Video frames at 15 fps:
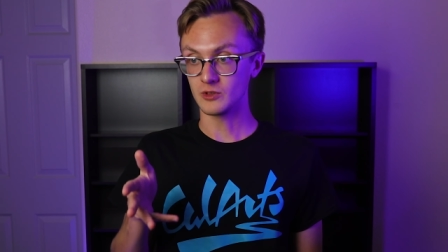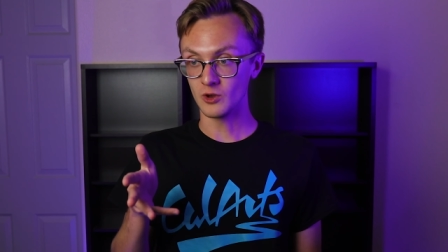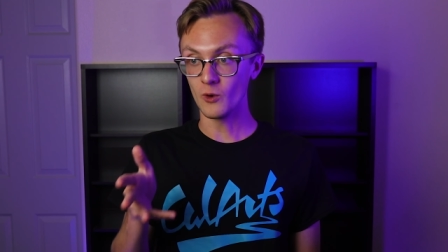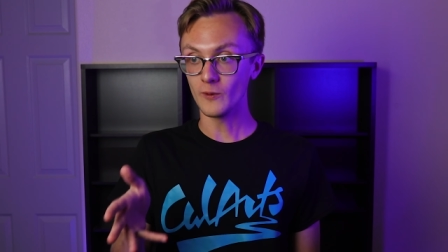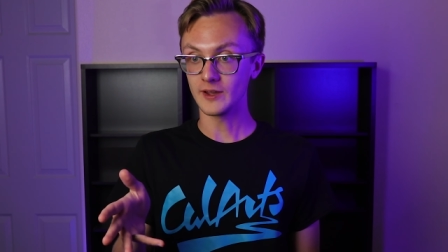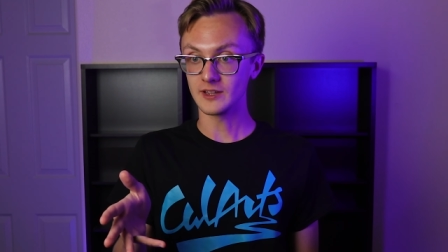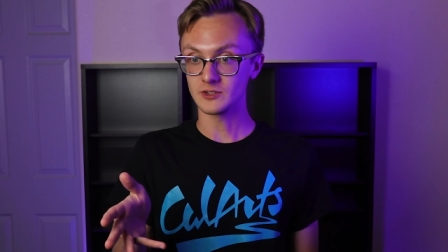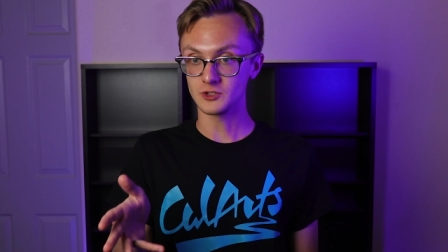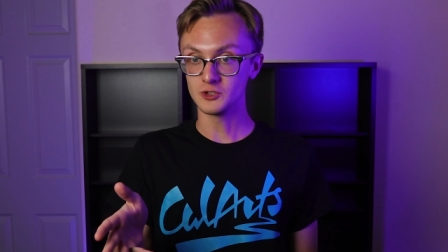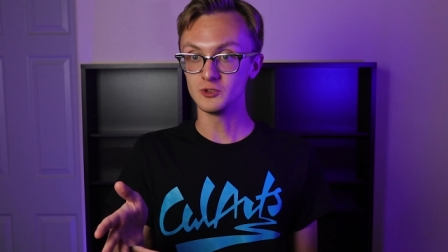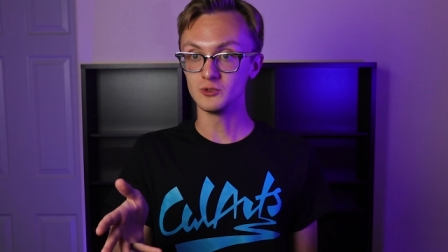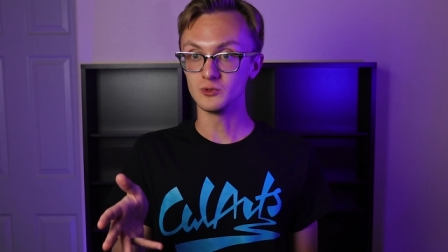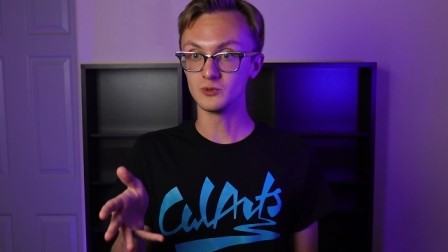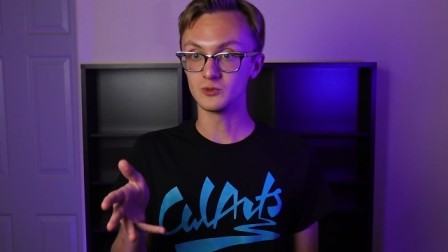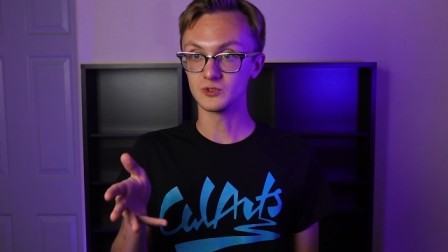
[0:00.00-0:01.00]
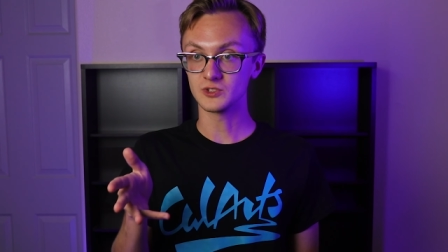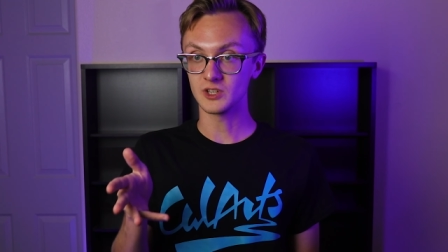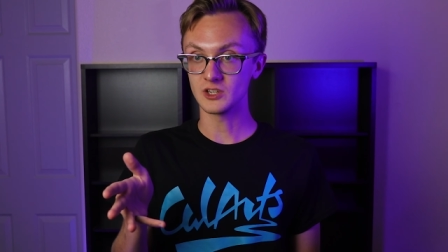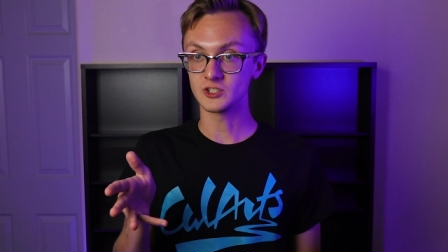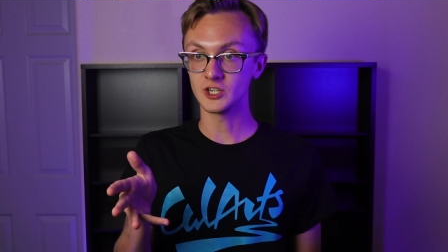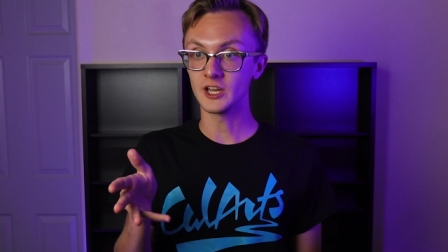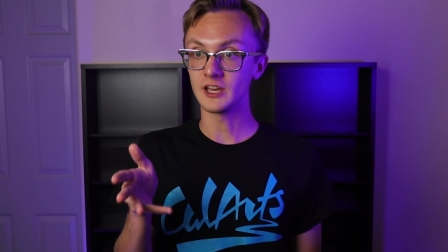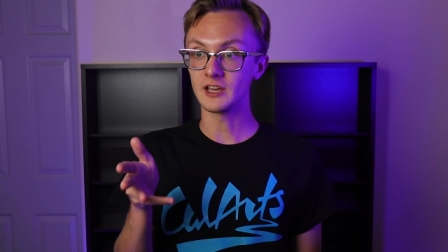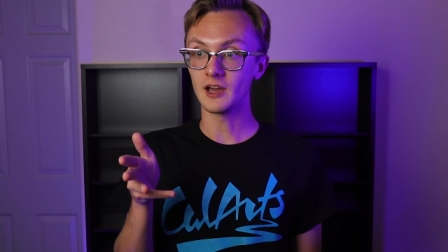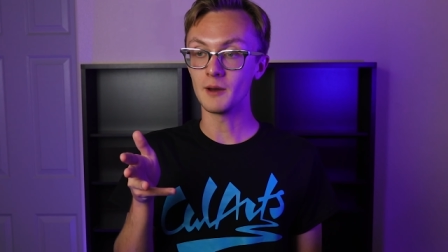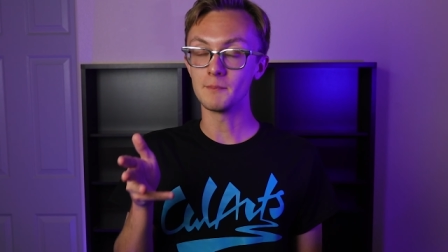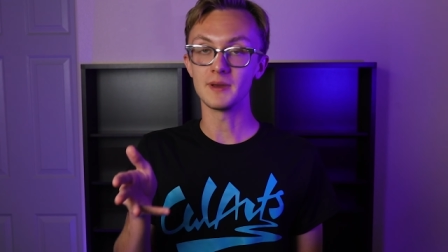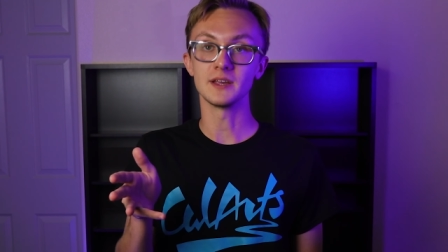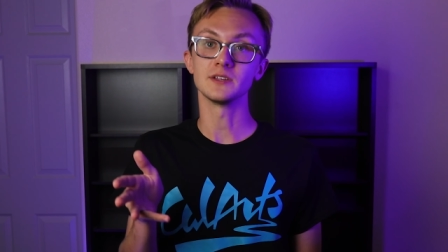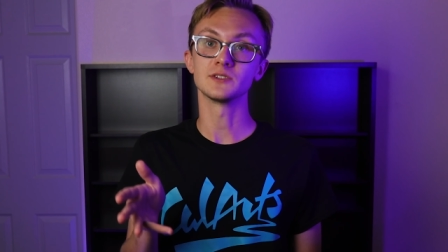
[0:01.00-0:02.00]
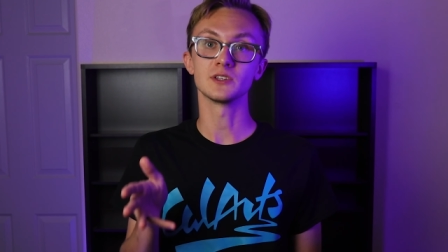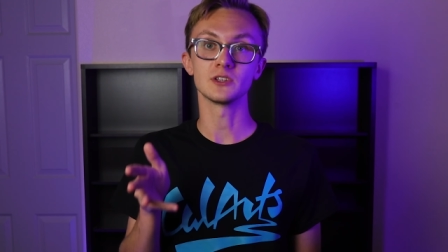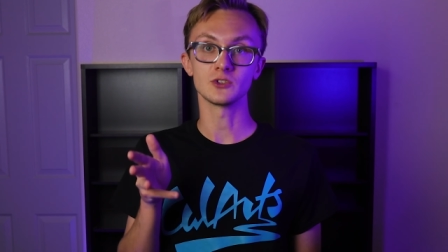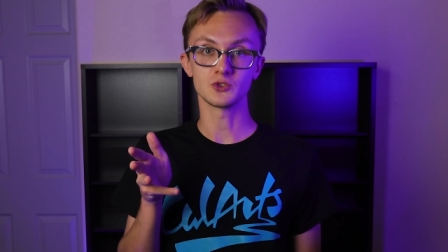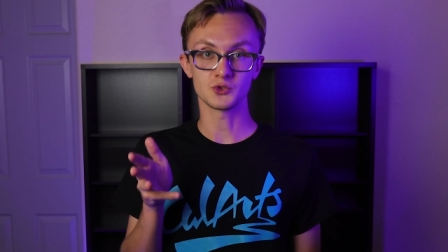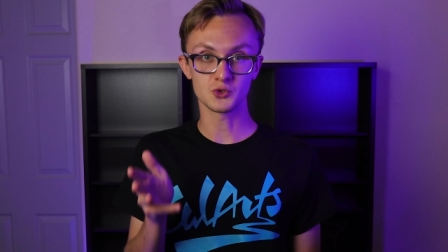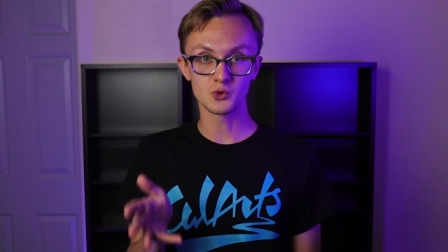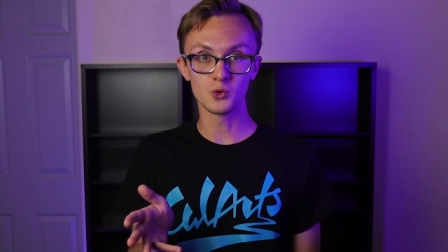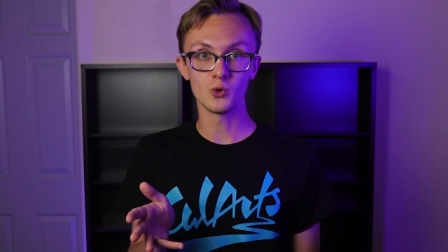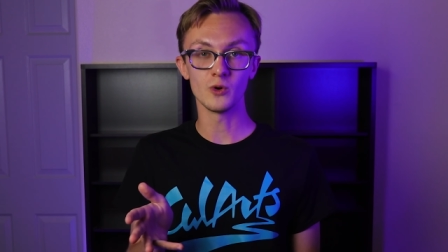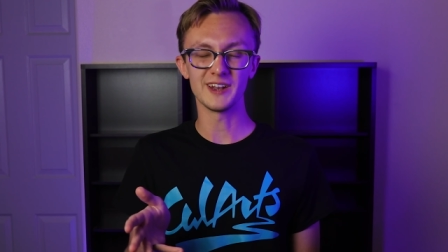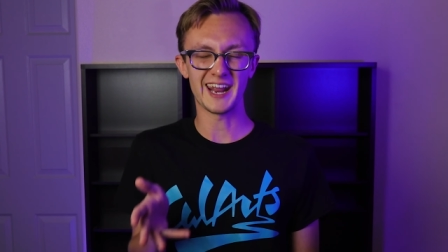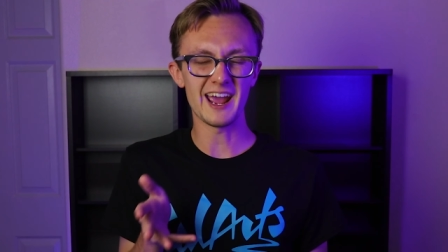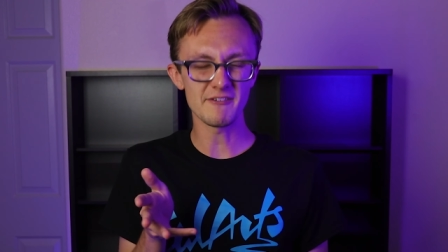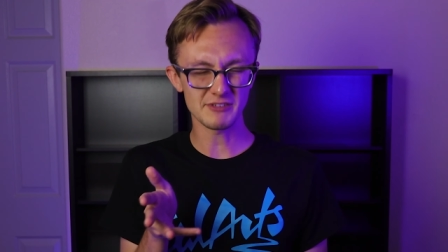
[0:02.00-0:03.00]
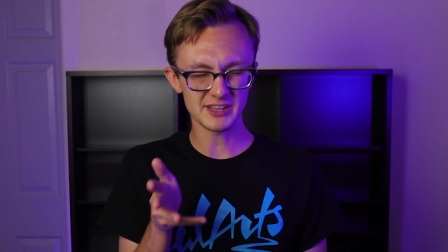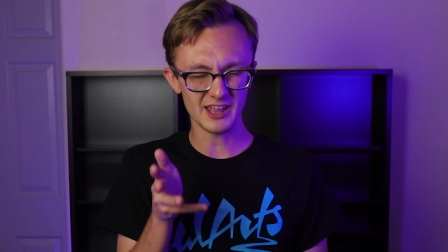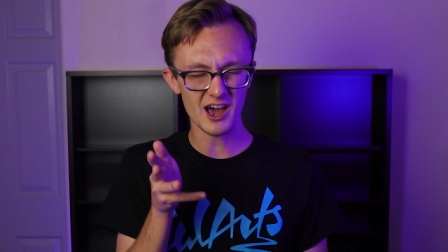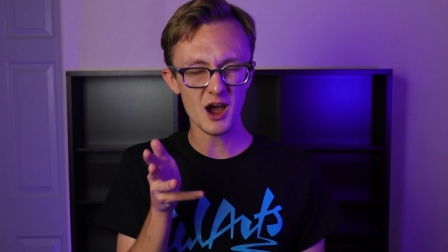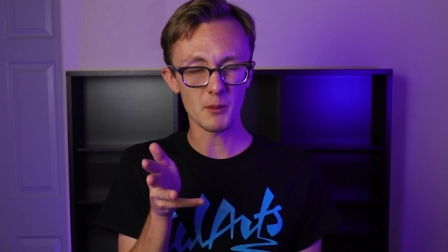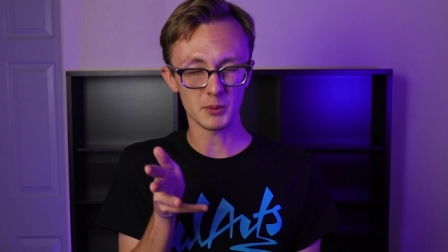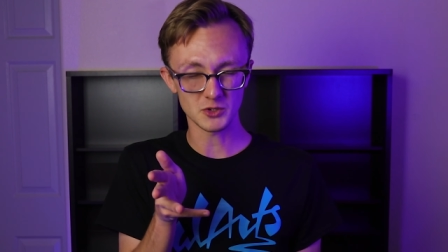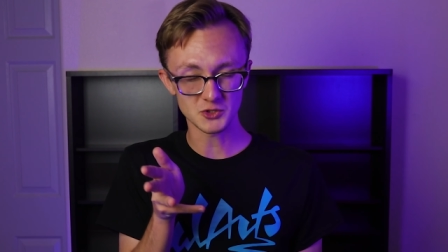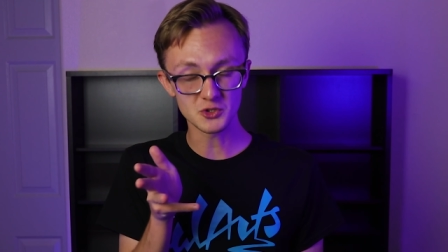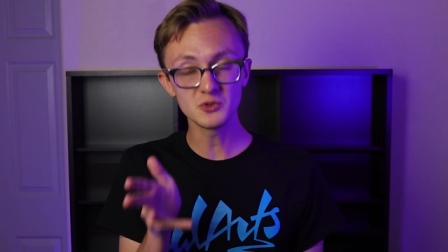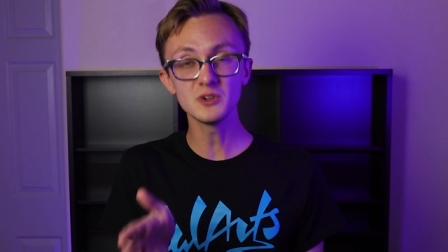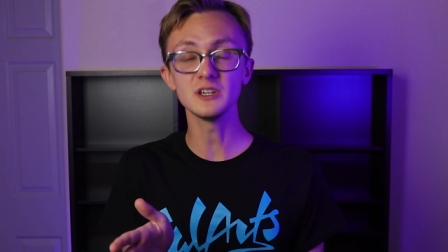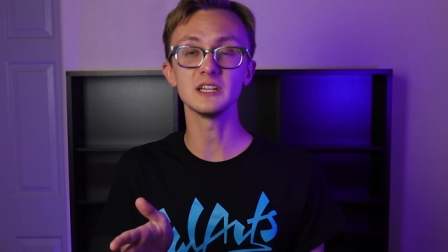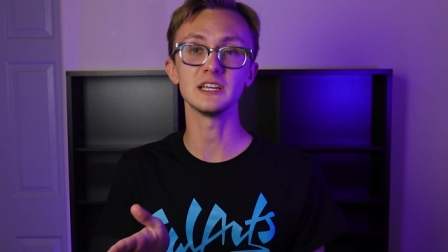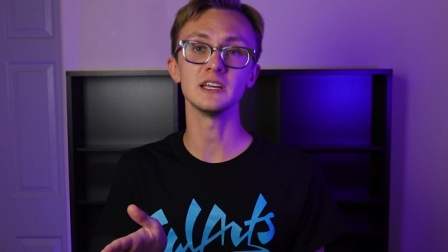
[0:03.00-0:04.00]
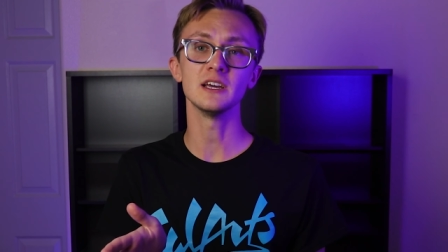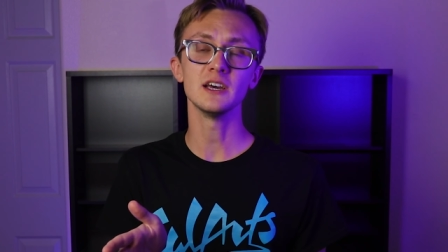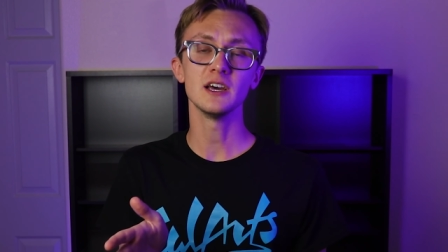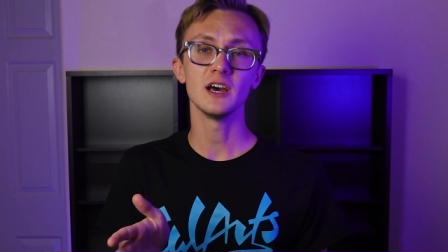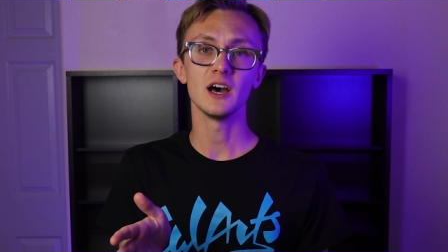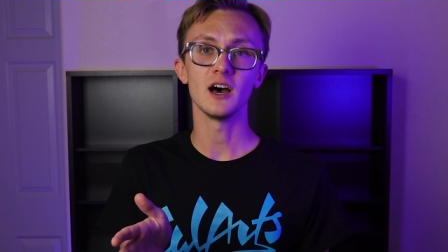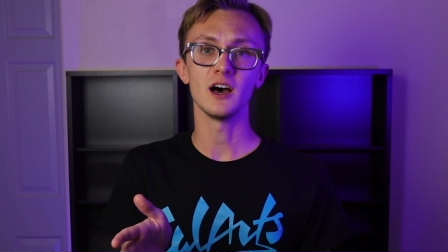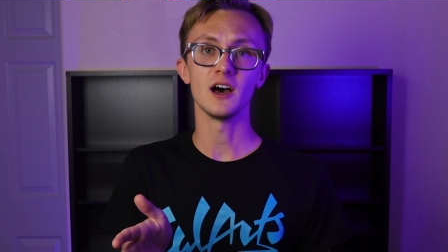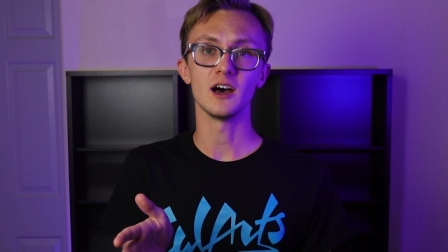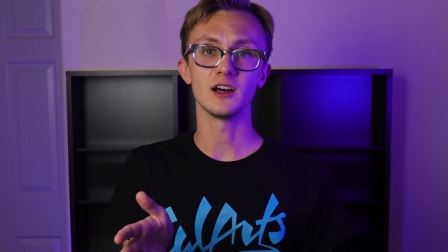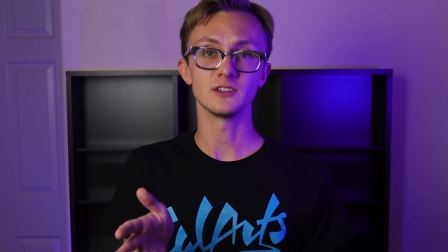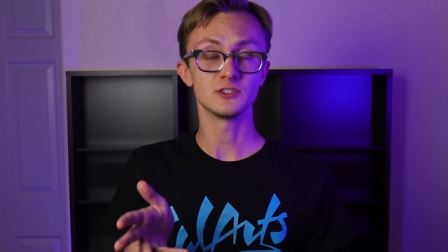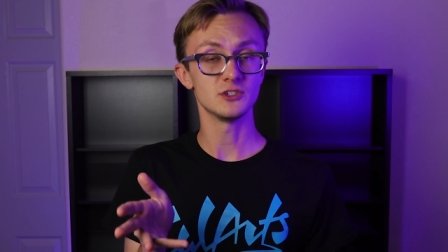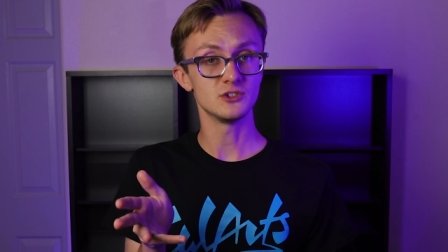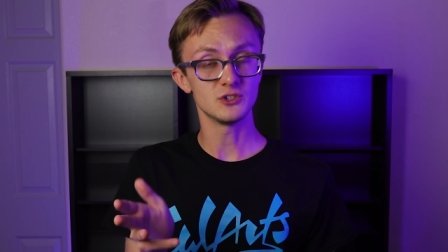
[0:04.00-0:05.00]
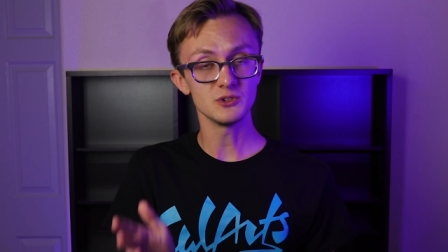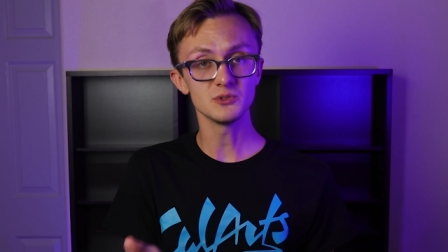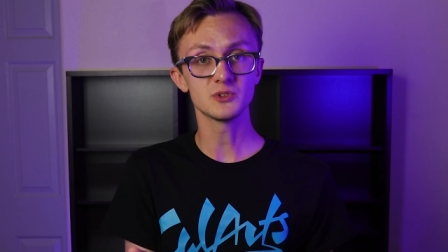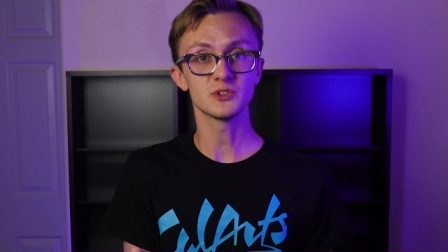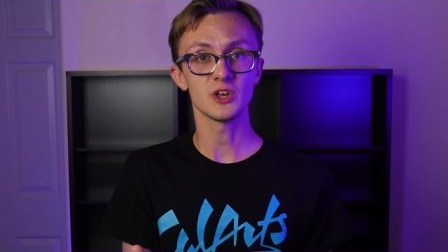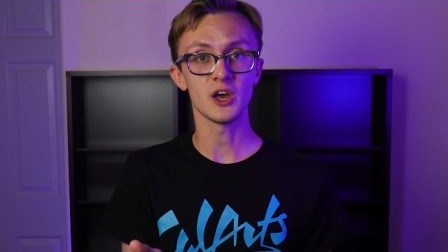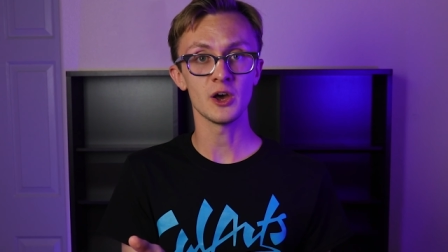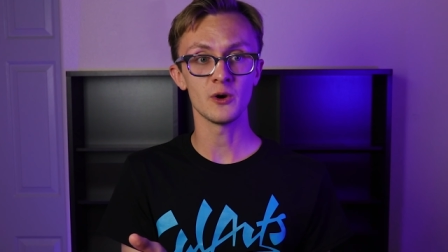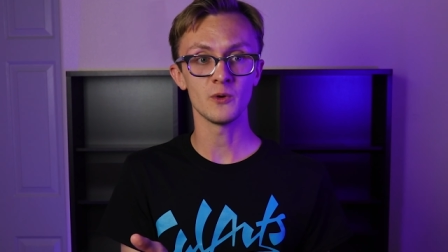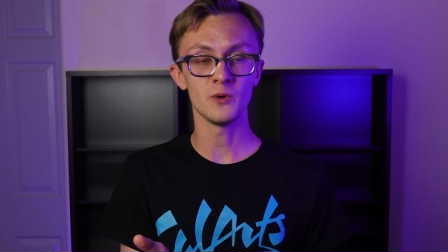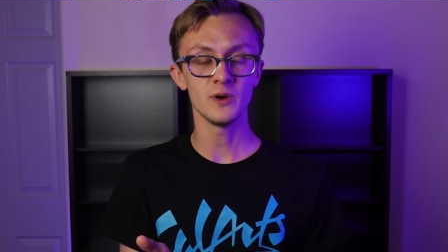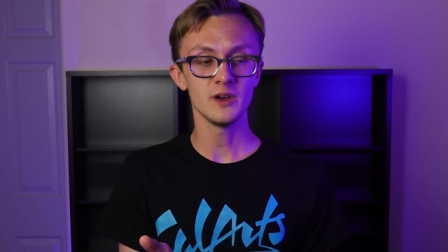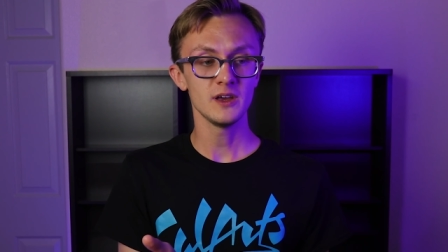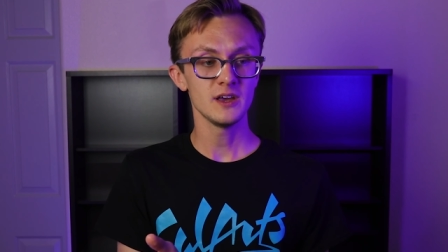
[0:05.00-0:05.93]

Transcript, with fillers: going to such a amazing school and having the opportunity uh, to do so